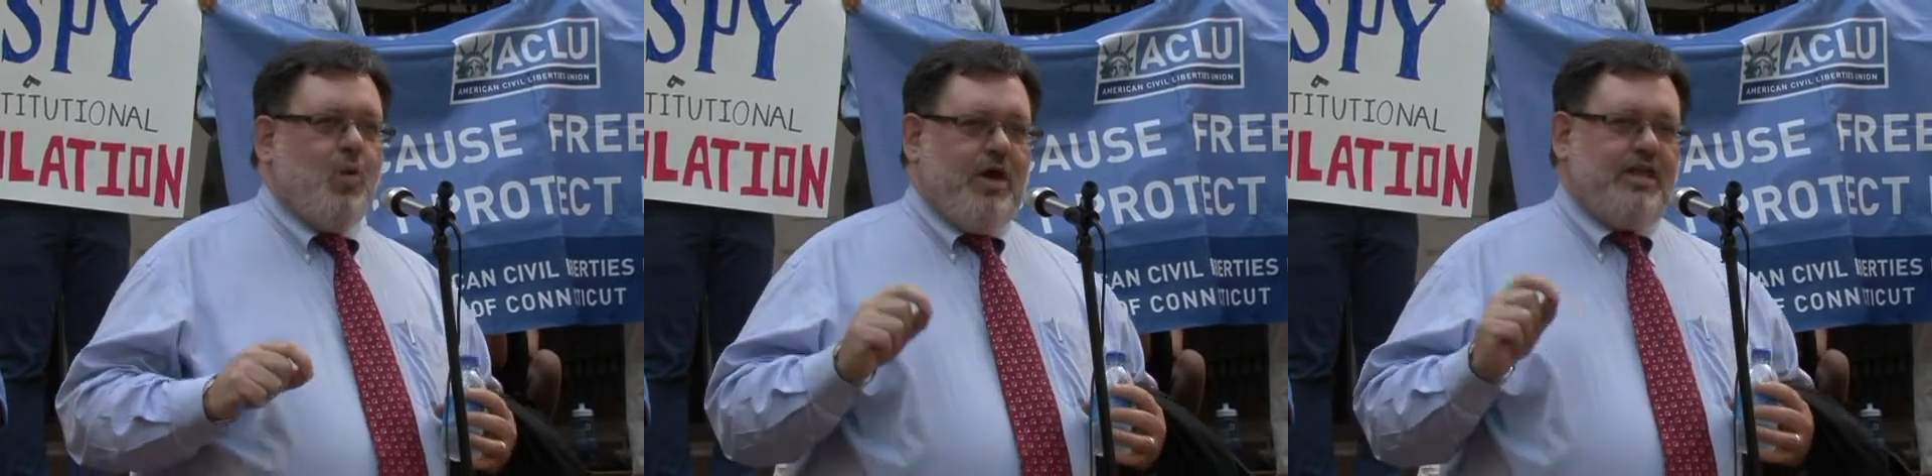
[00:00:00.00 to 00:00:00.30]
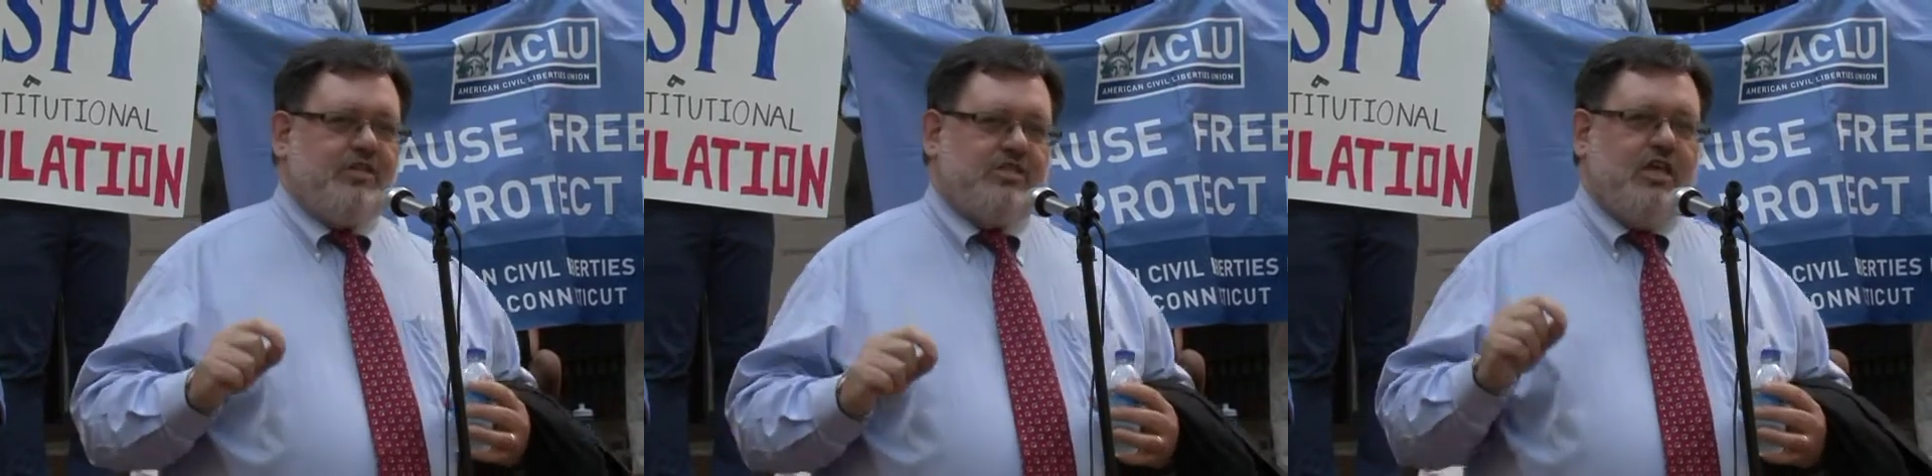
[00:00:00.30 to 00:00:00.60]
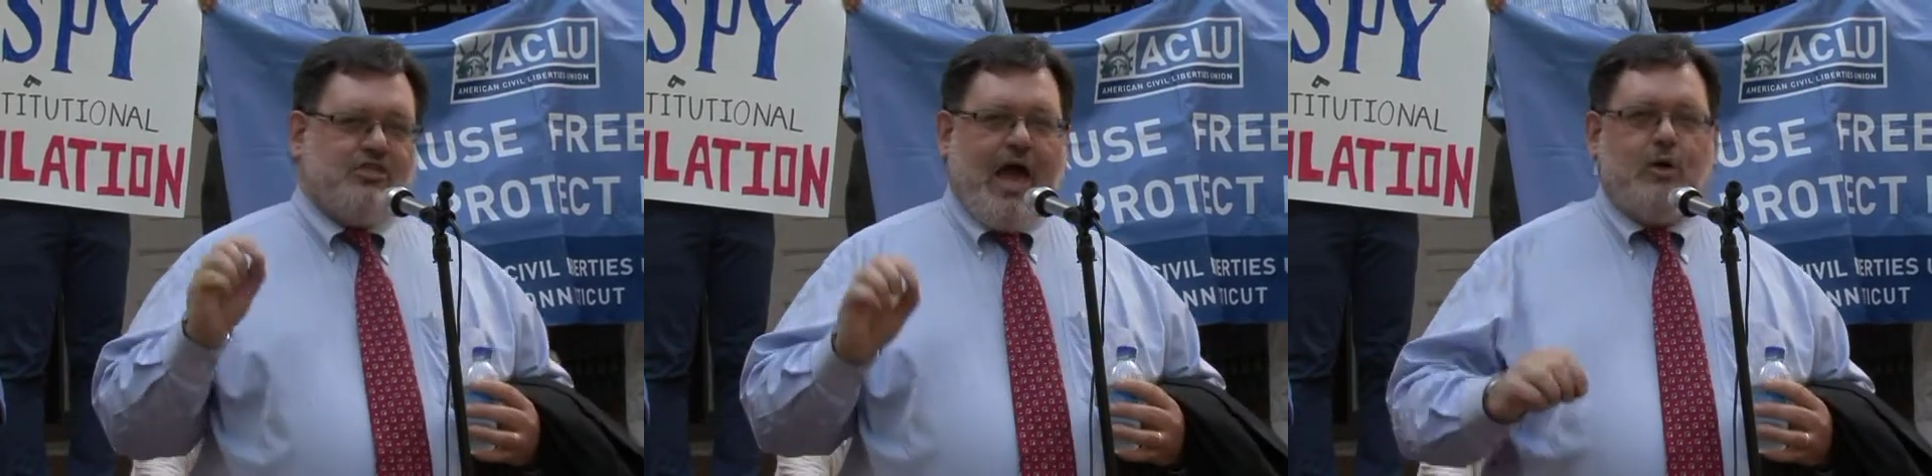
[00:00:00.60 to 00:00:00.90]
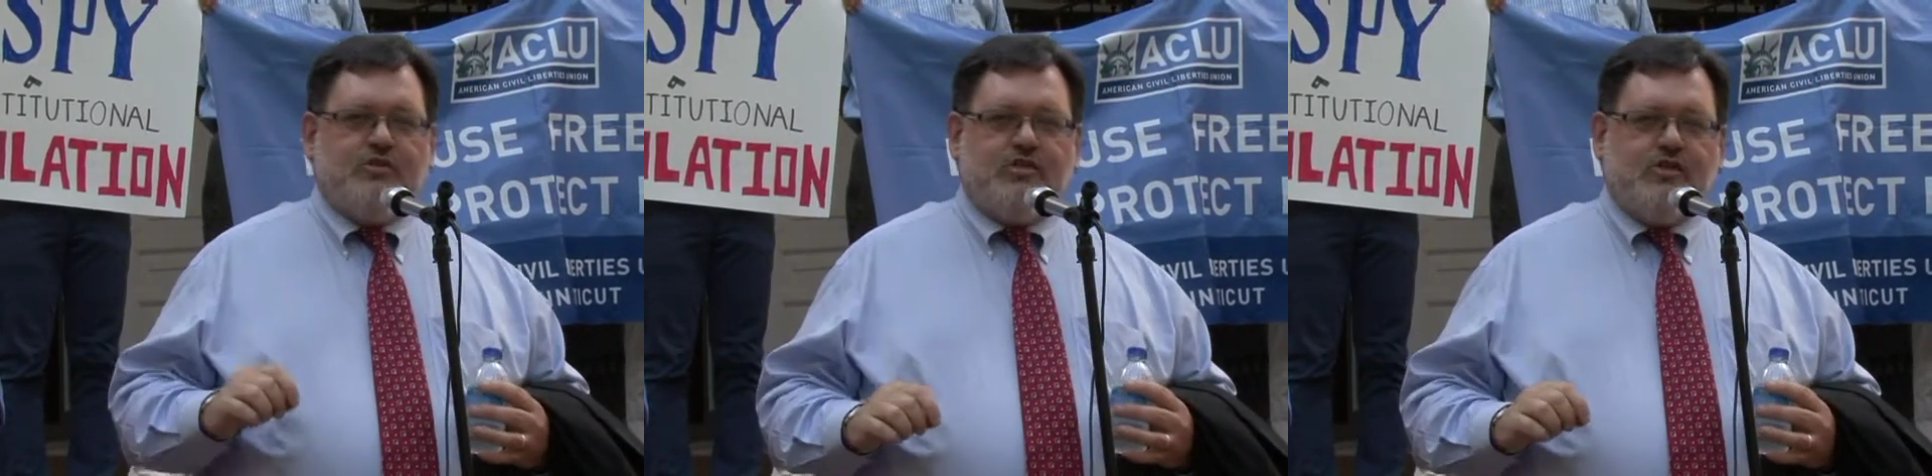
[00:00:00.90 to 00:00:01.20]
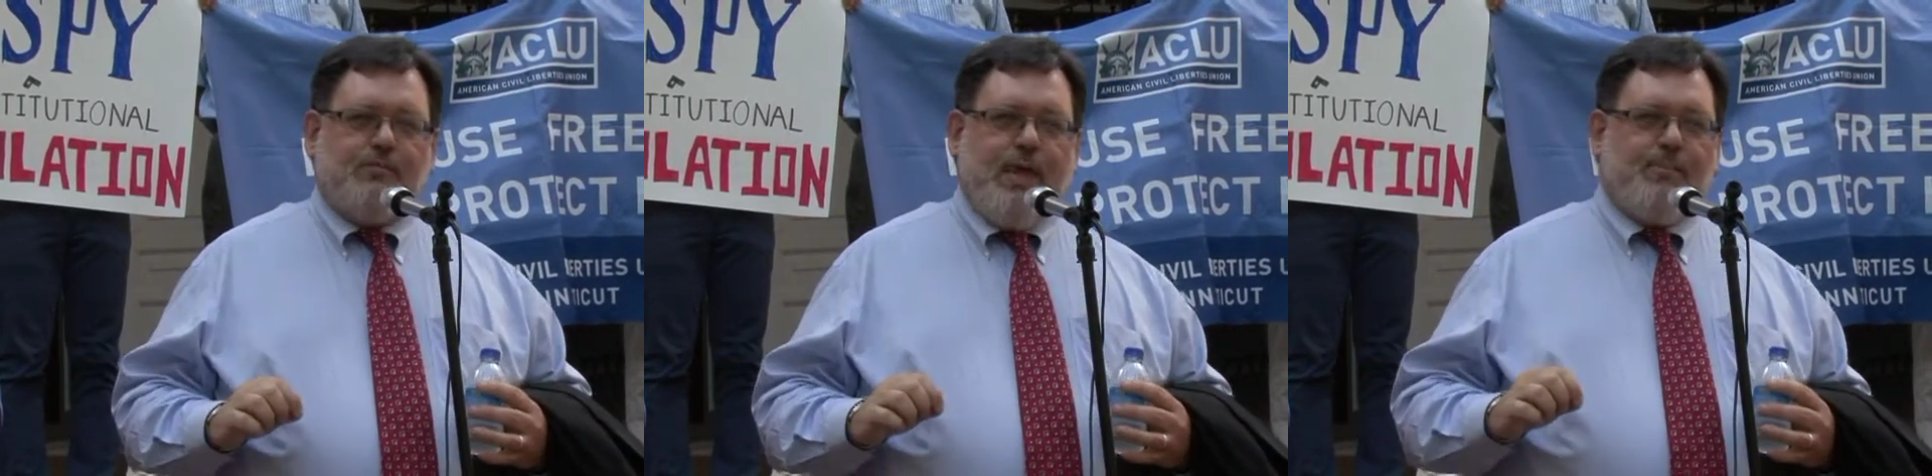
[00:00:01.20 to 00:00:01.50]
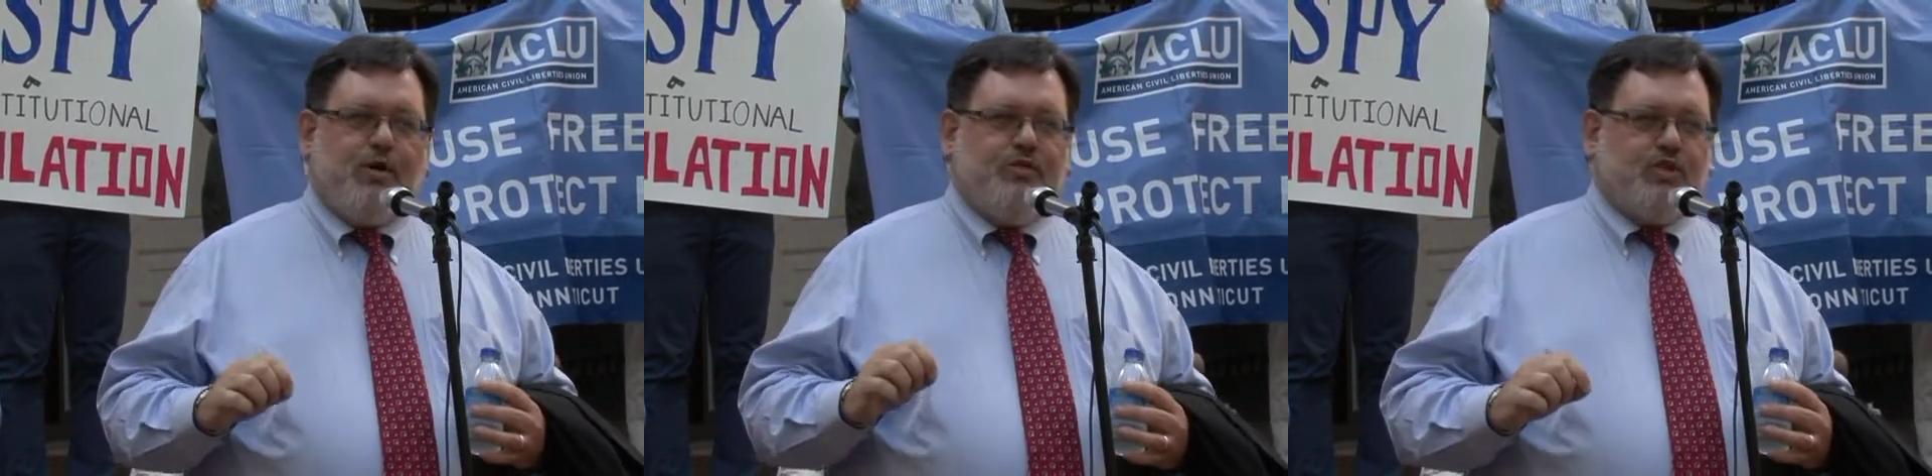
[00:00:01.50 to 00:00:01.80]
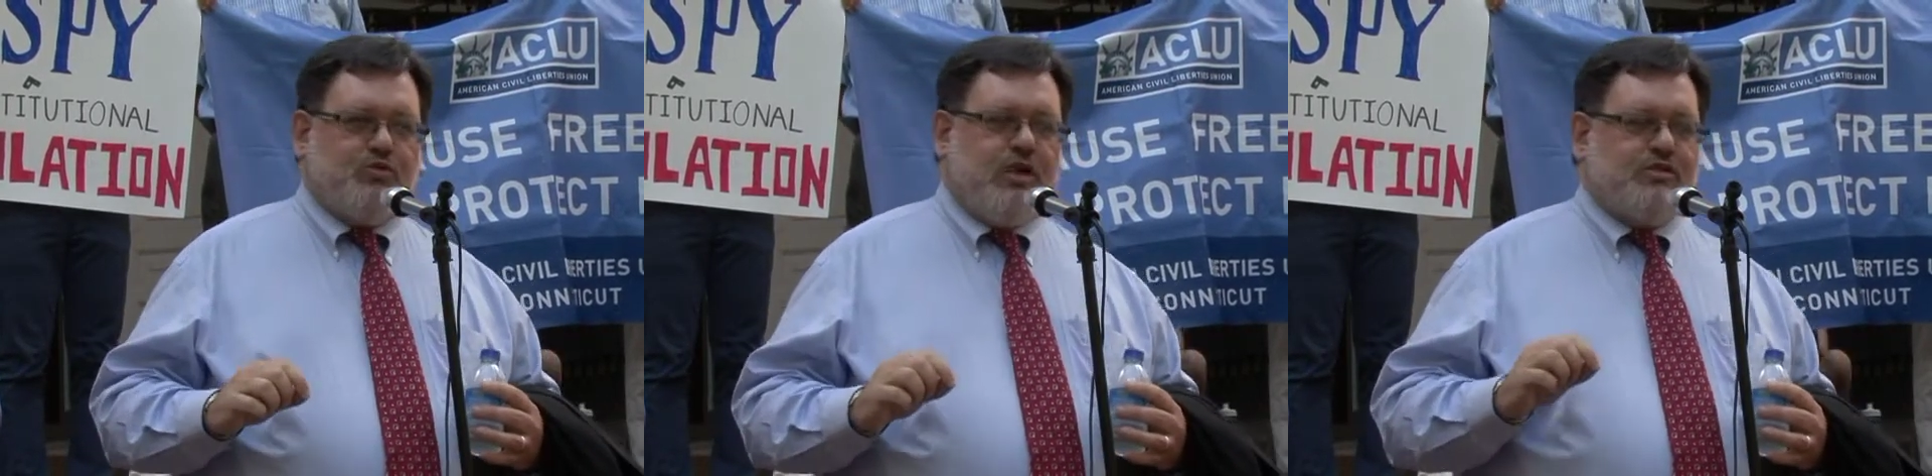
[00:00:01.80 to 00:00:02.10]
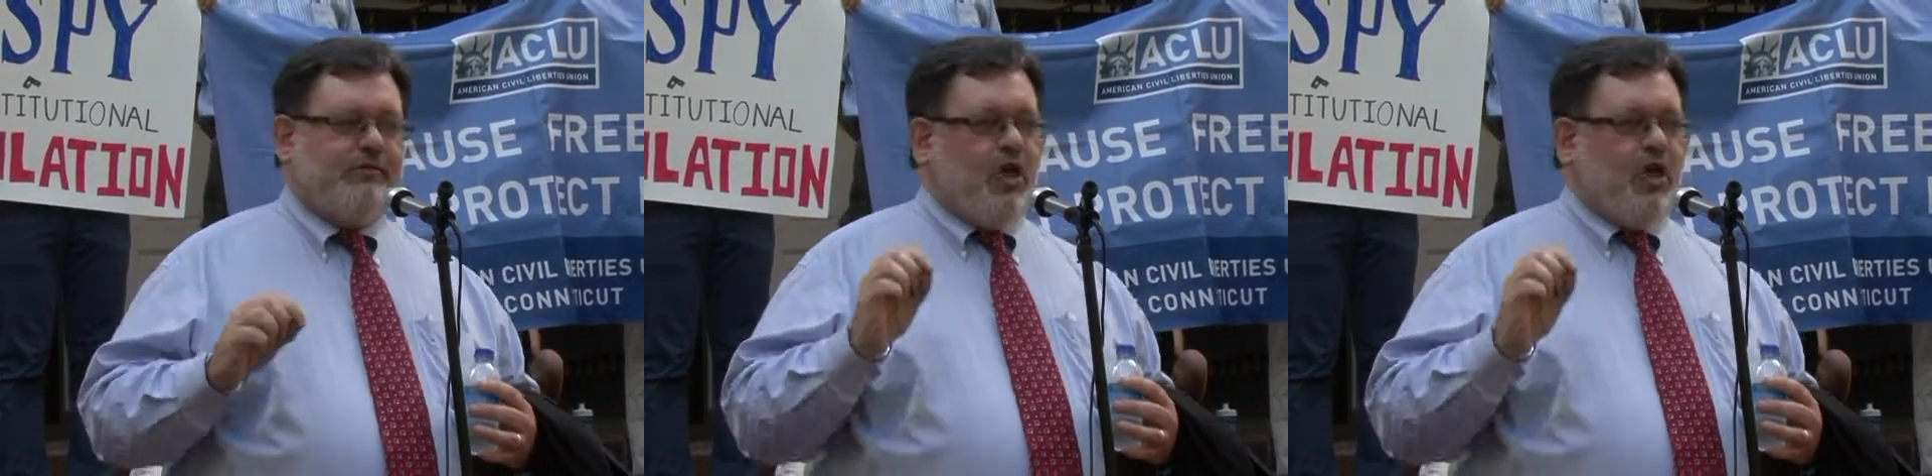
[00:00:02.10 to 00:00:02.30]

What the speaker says: when they see thousands of people in the streets